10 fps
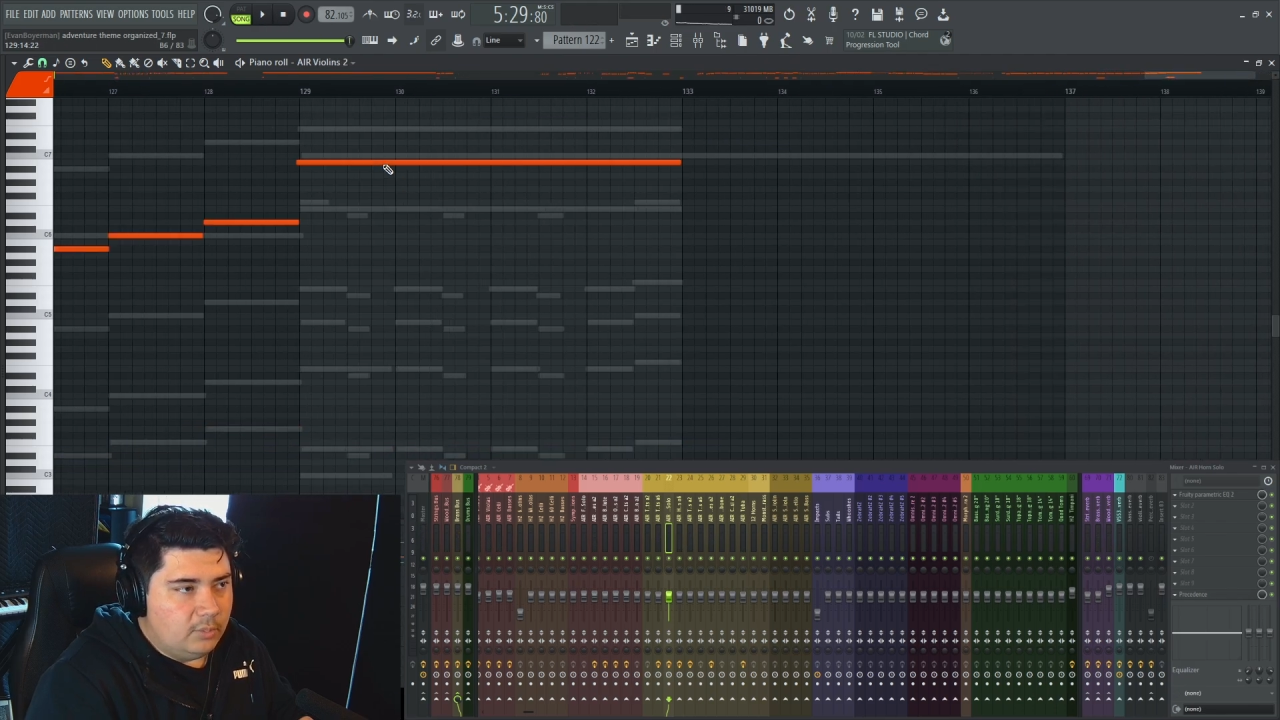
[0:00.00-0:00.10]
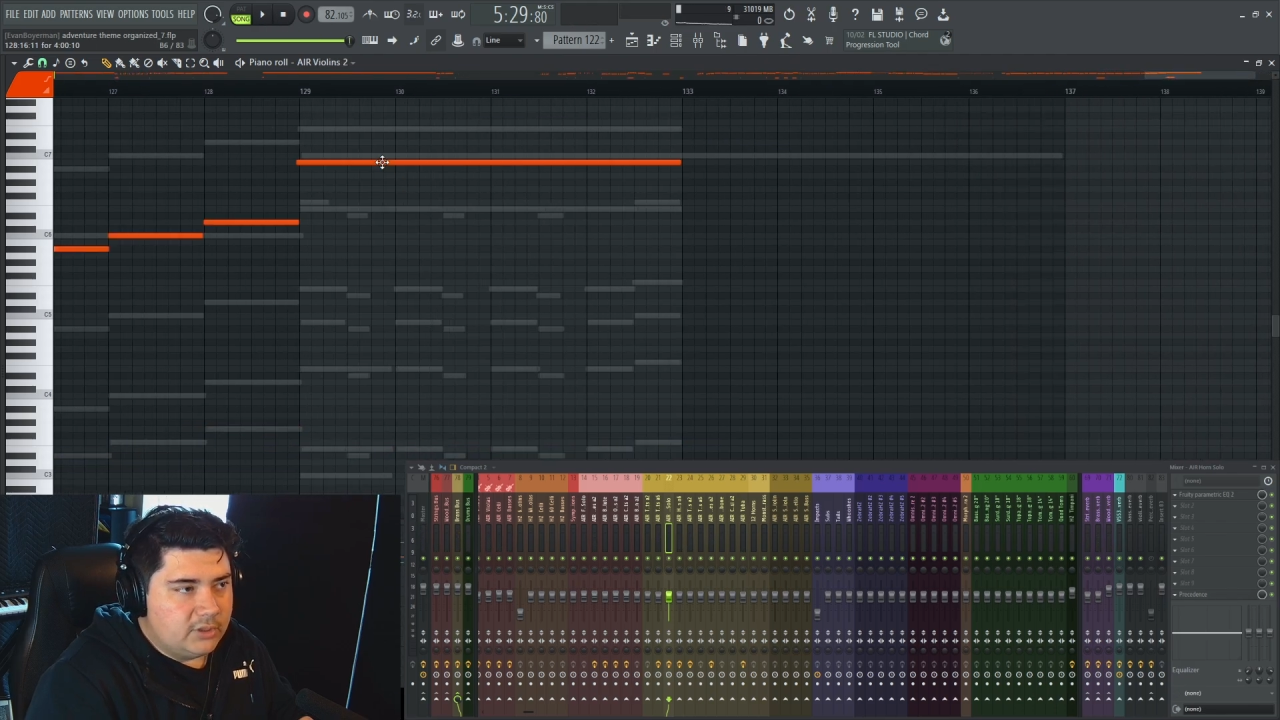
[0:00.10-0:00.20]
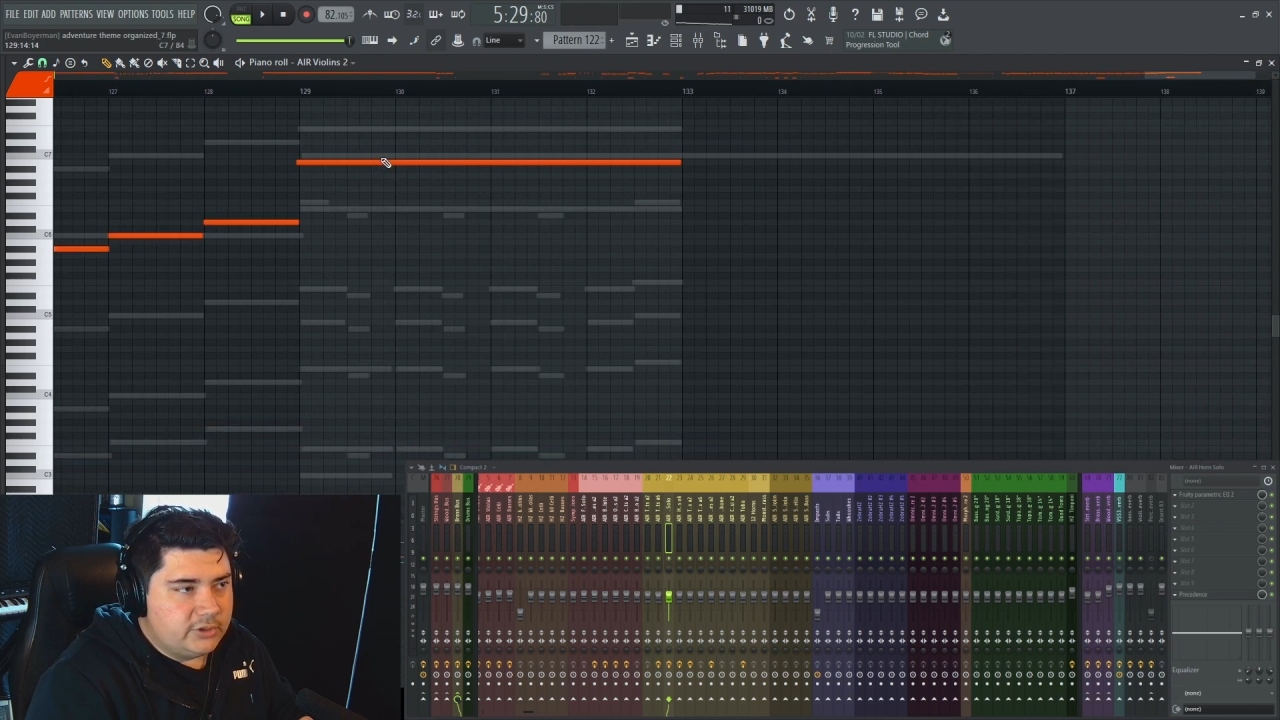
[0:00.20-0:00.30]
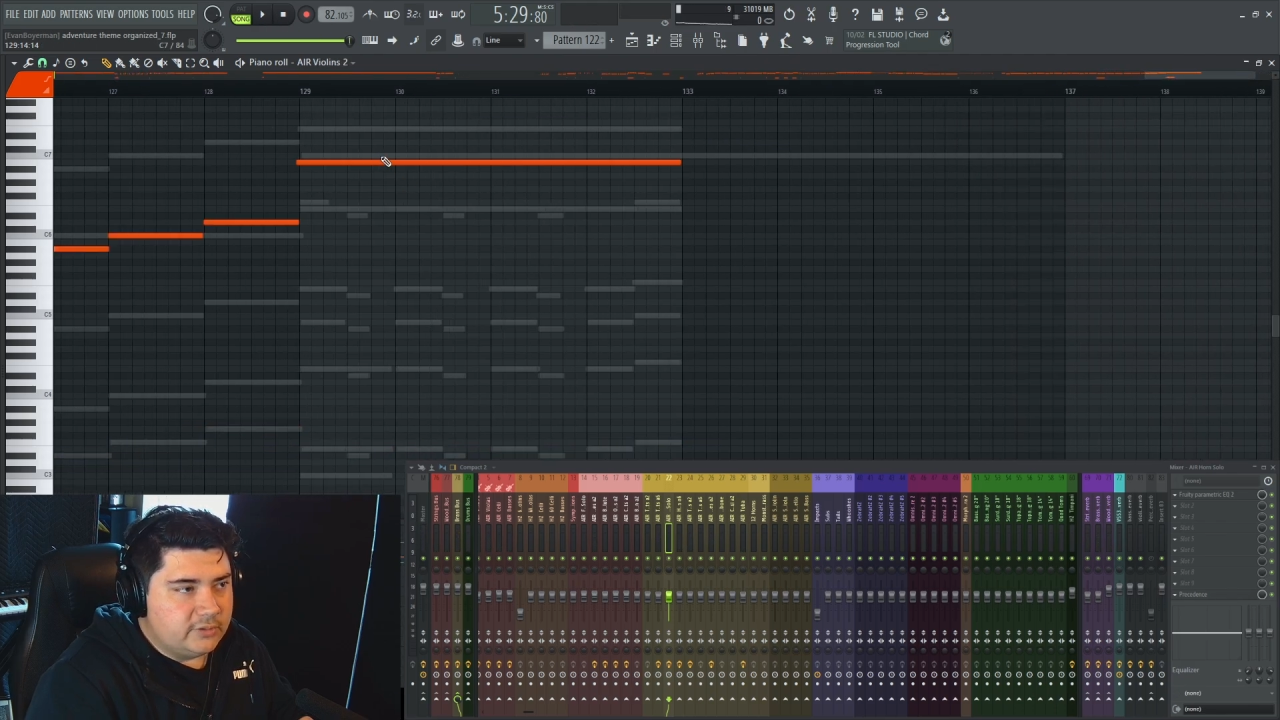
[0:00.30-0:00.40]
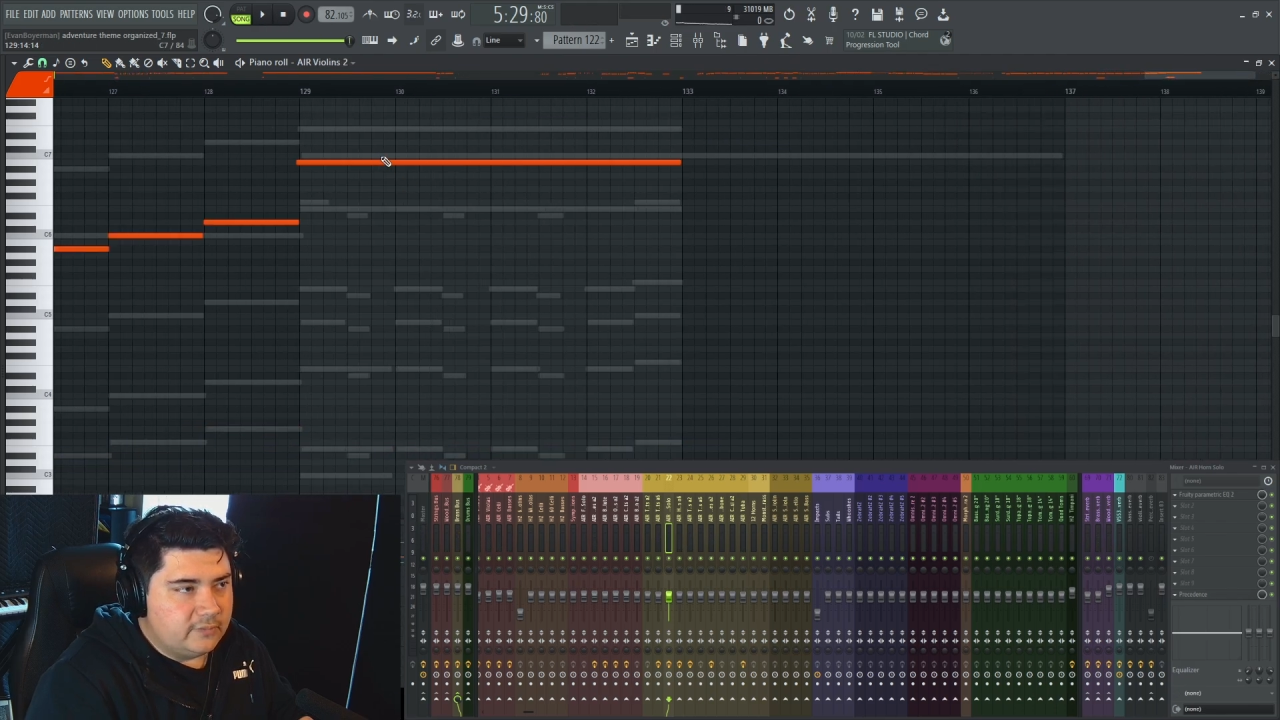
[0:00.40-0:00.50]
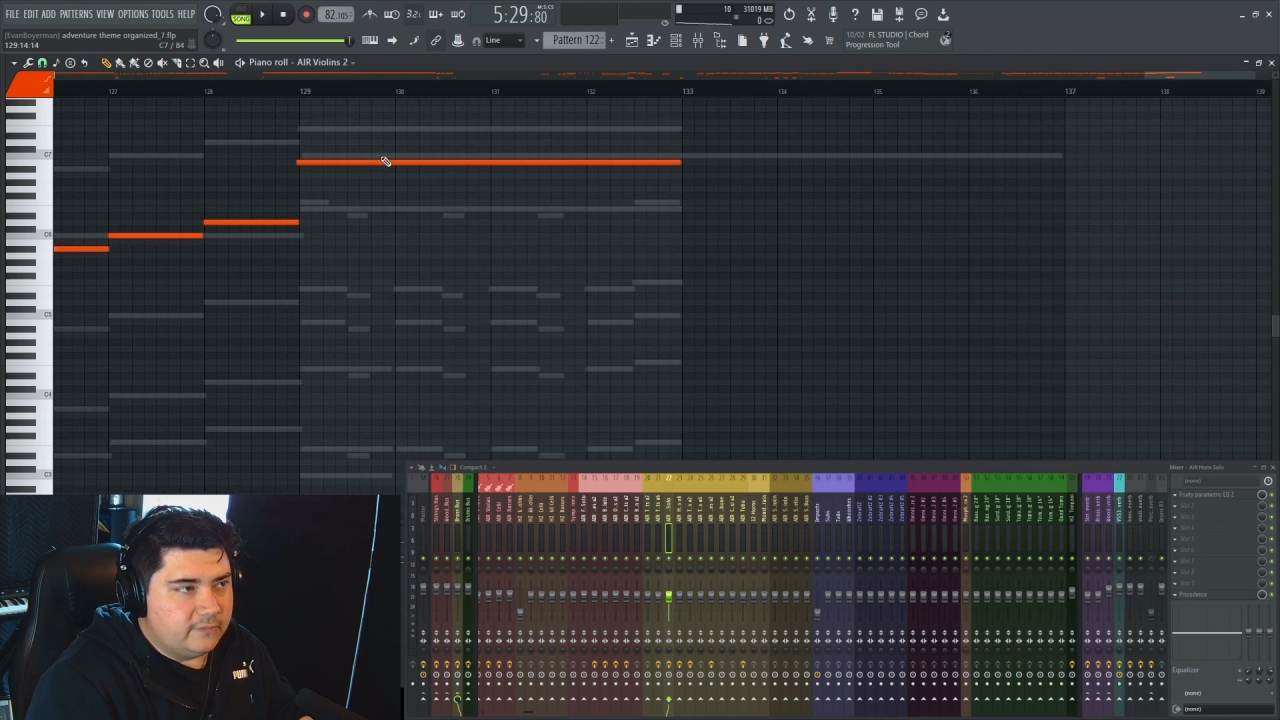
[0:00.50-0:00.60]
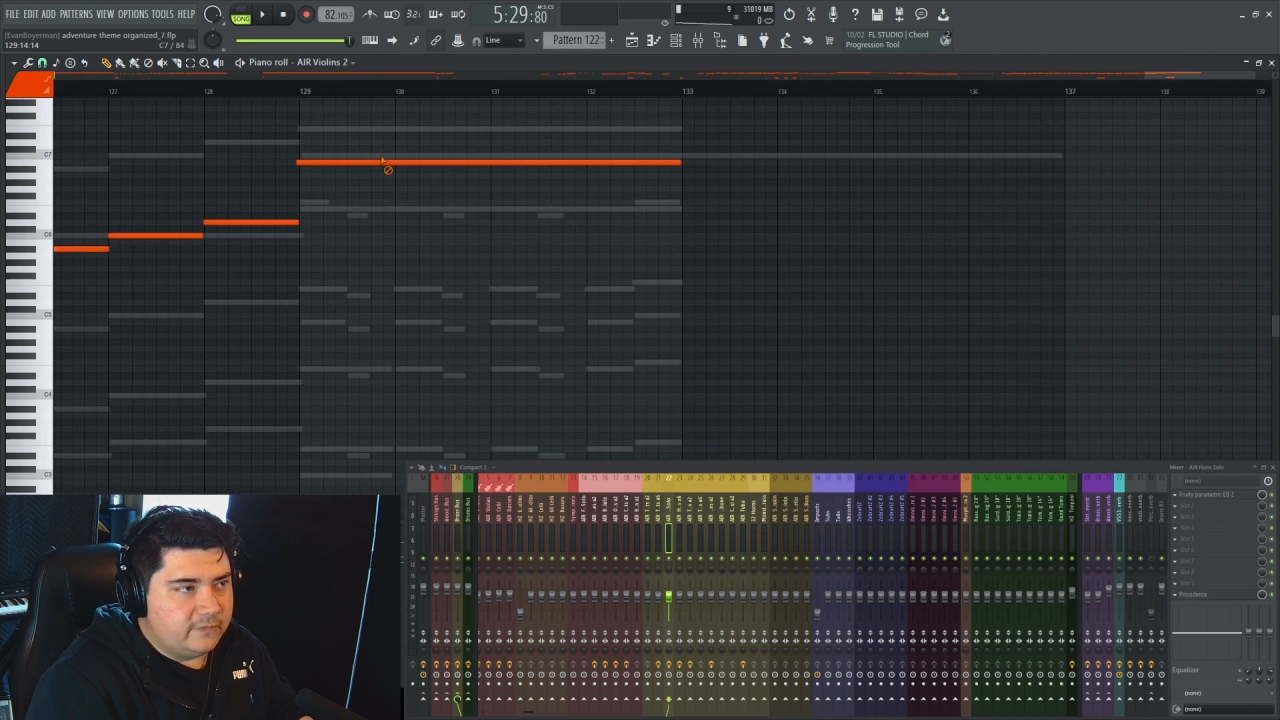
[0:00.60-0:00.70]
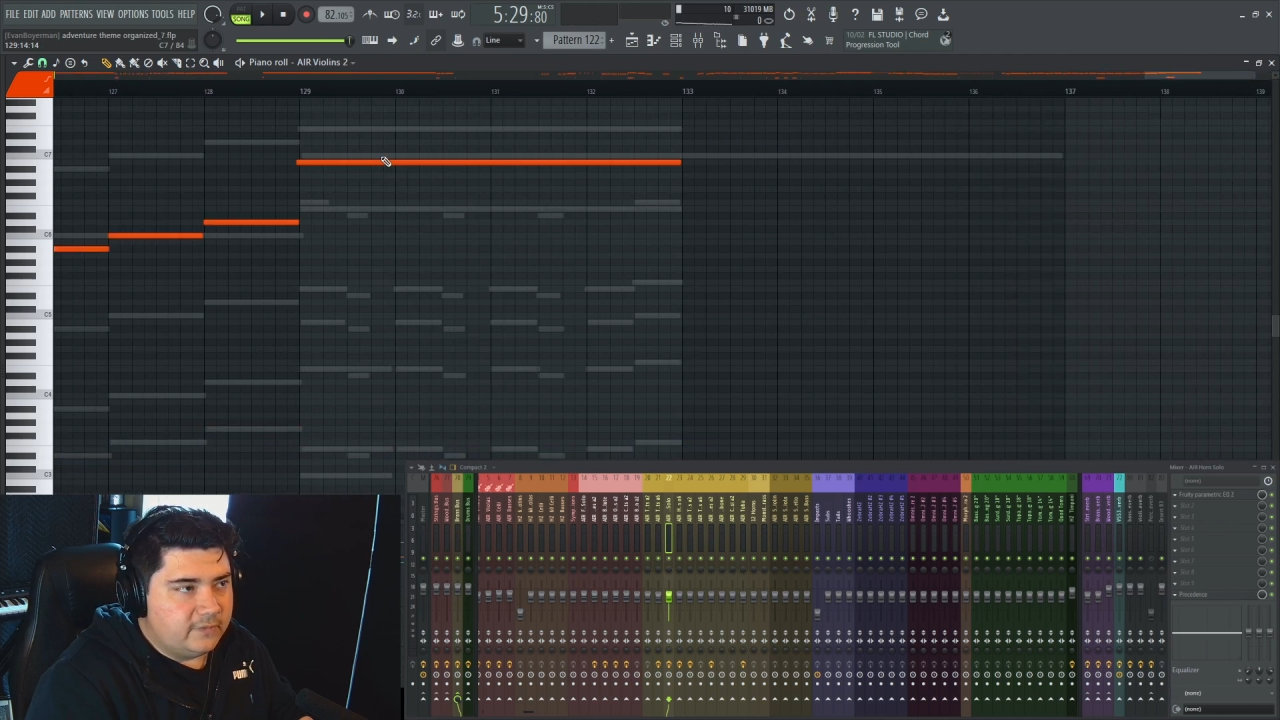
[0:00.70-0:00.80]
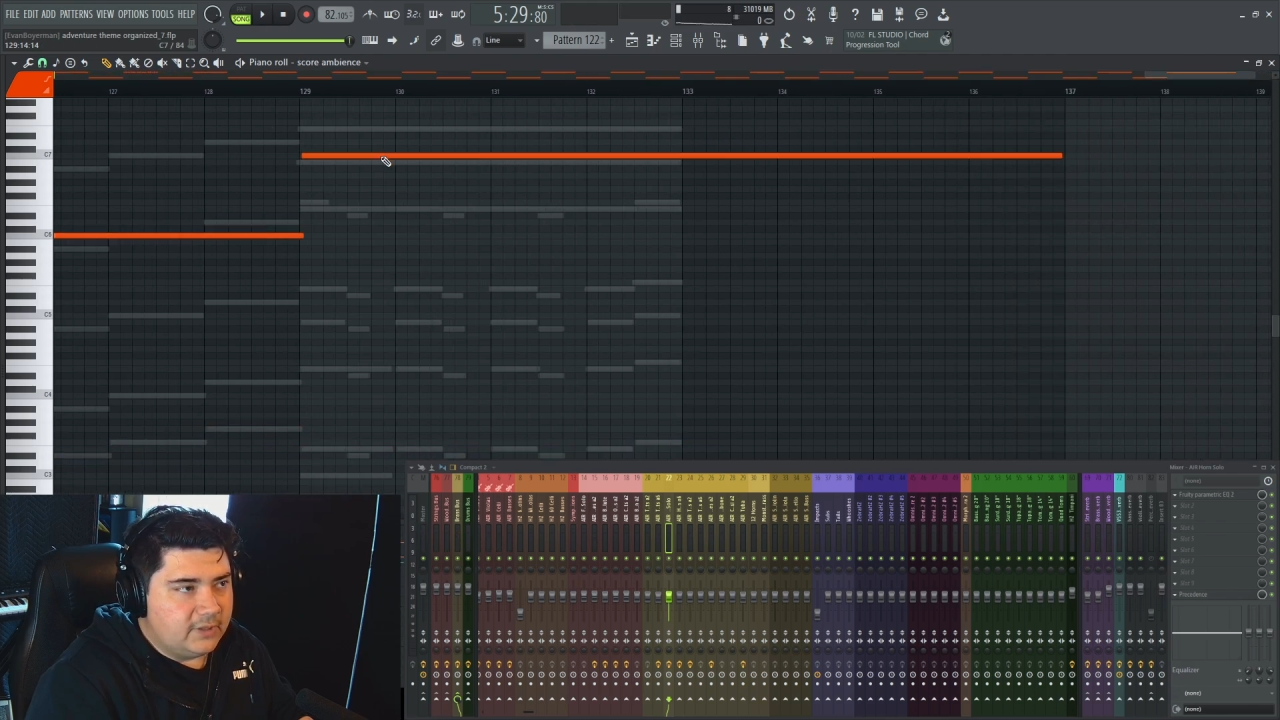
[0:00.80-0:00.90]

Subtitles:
bunch of,